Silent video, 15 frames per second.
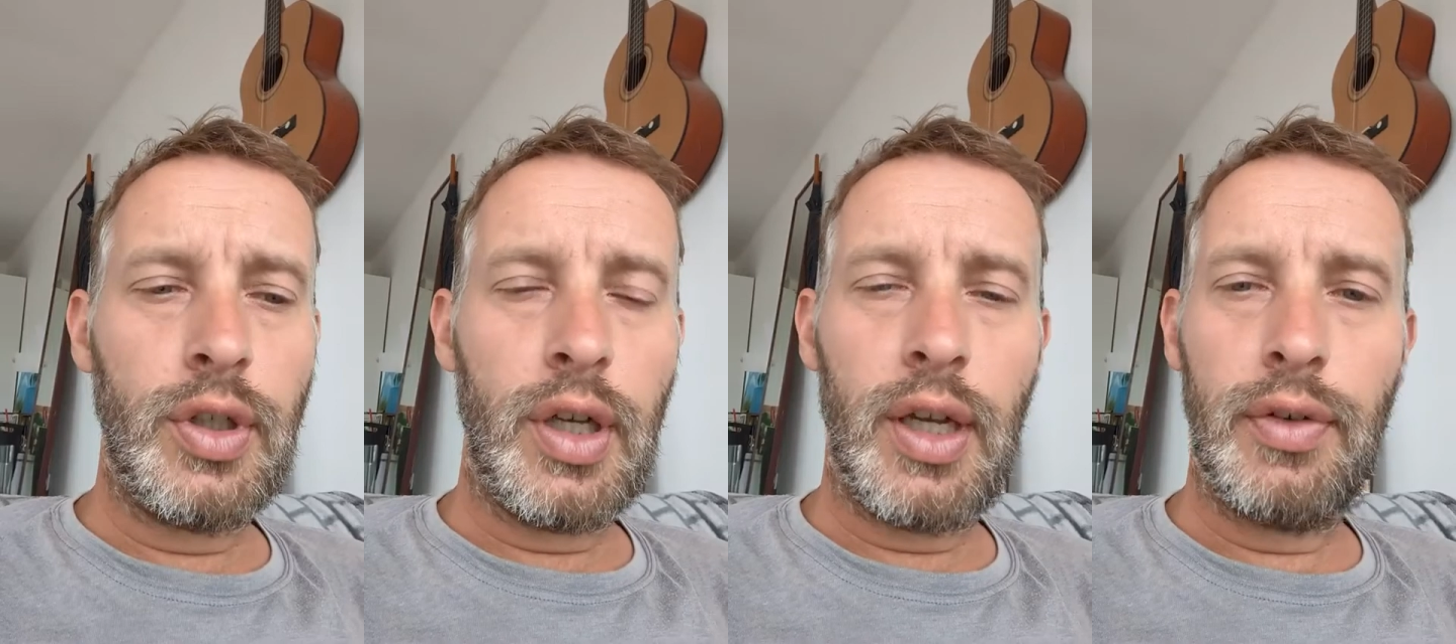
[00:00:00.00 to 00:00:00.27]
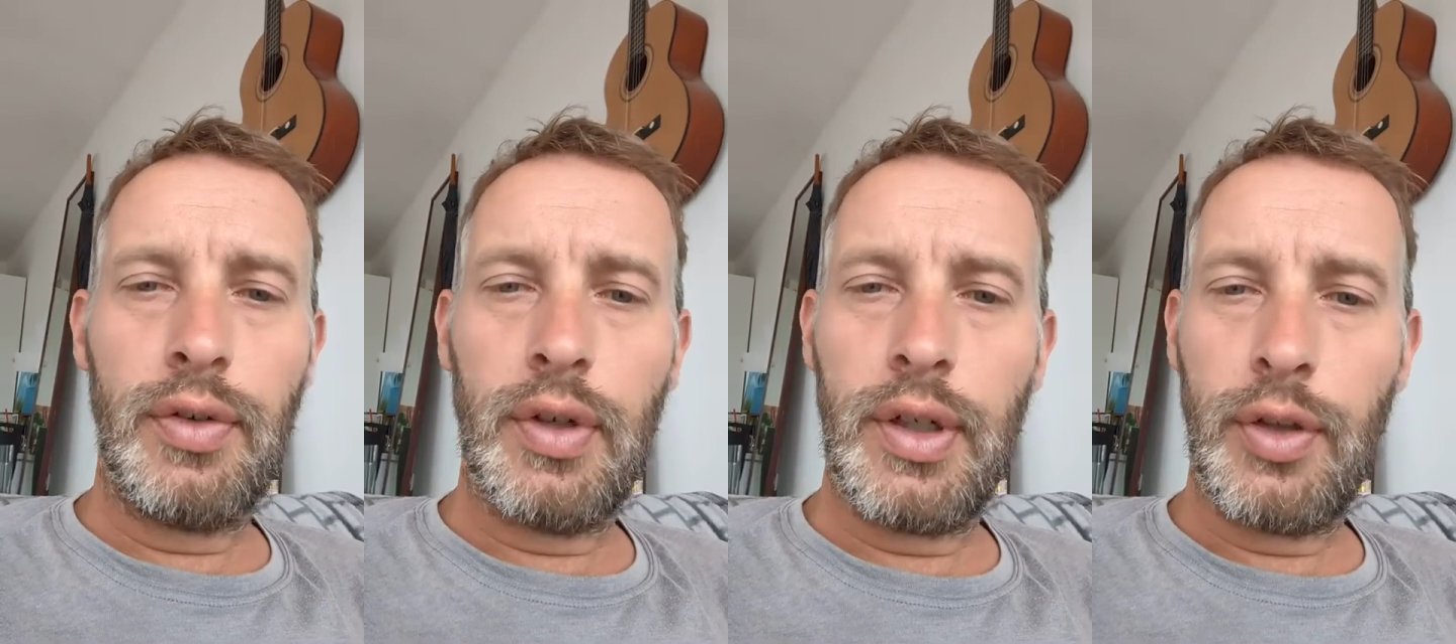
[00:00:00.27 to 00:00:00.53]
I
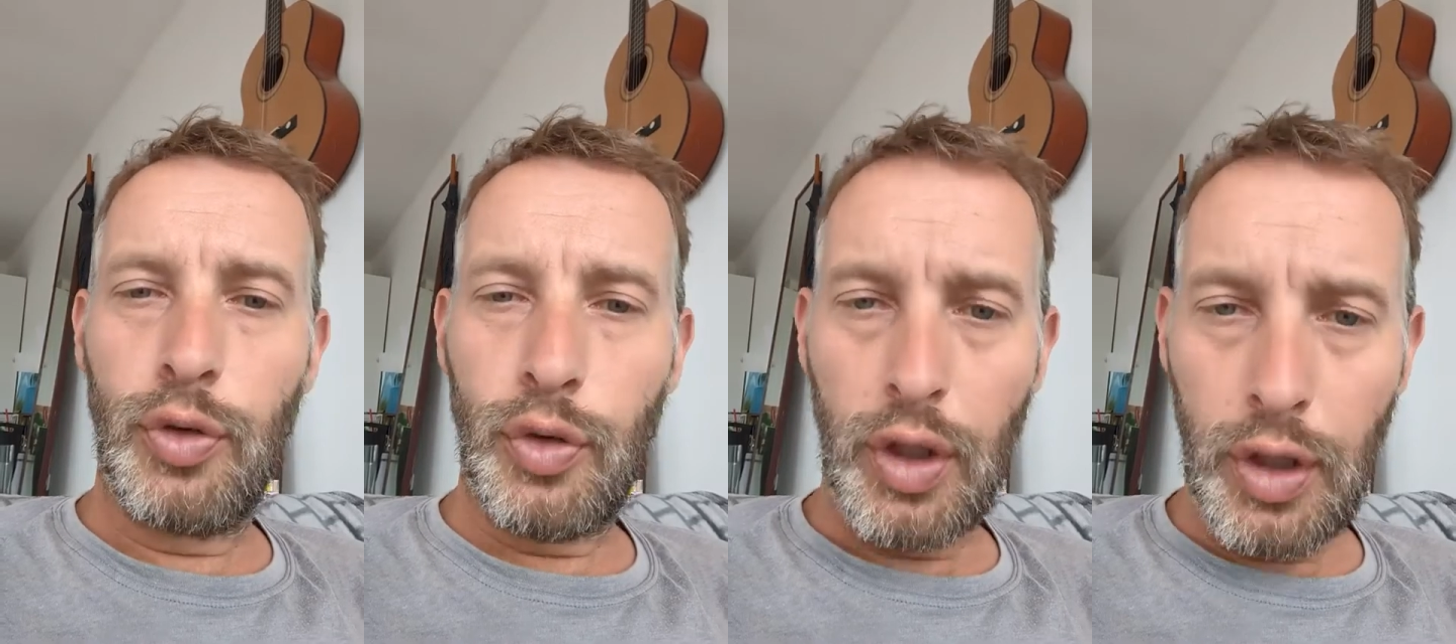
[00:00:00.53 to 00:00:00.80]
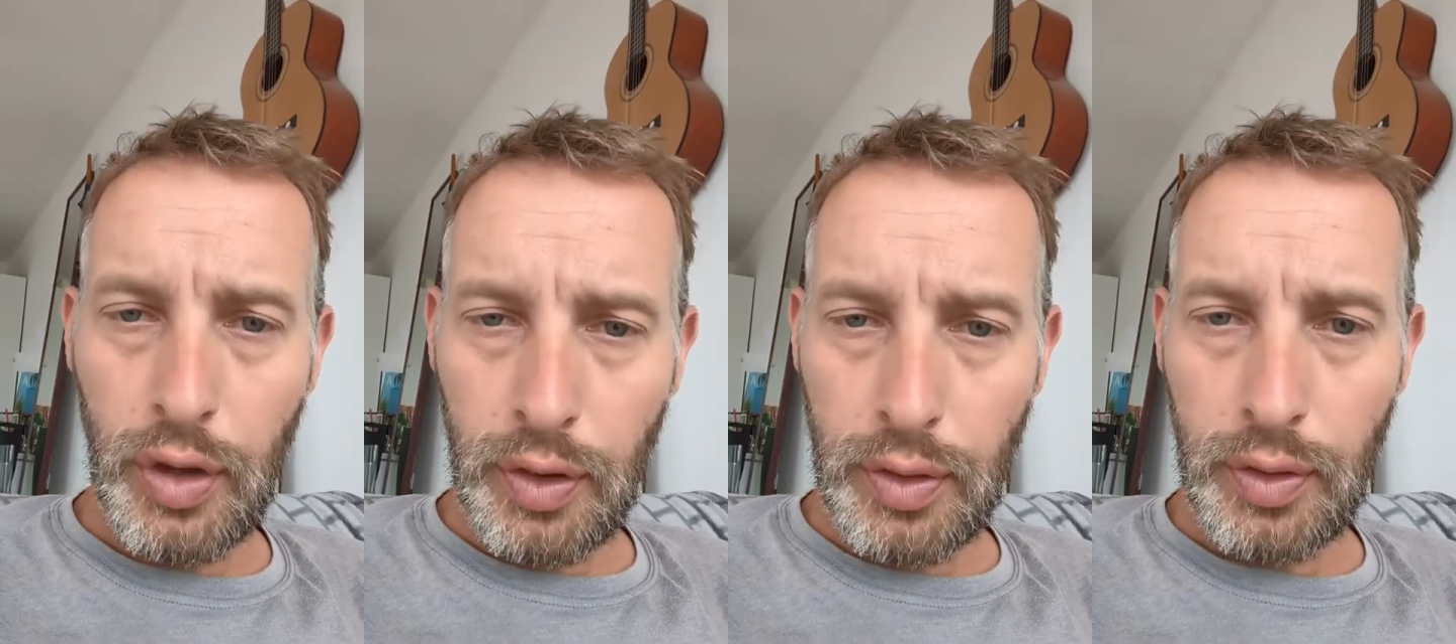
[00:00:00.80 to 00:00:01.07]
have a little
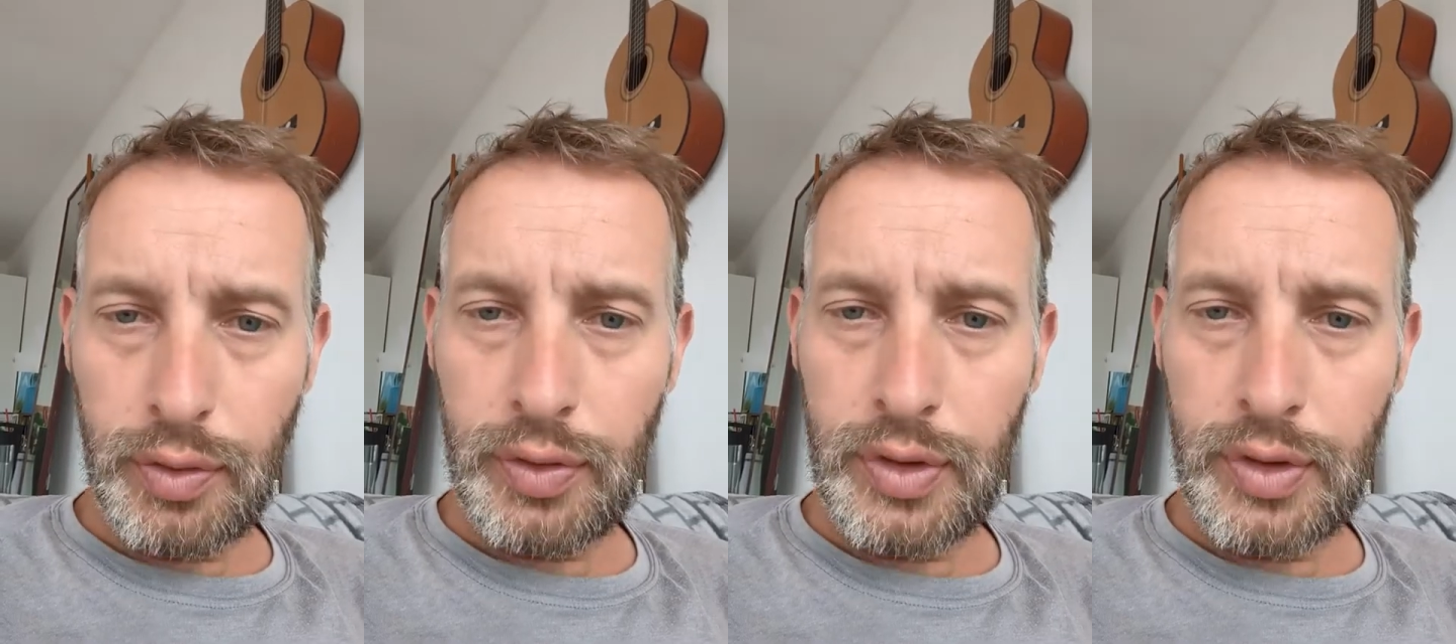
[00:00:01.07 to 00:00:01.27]
daughter of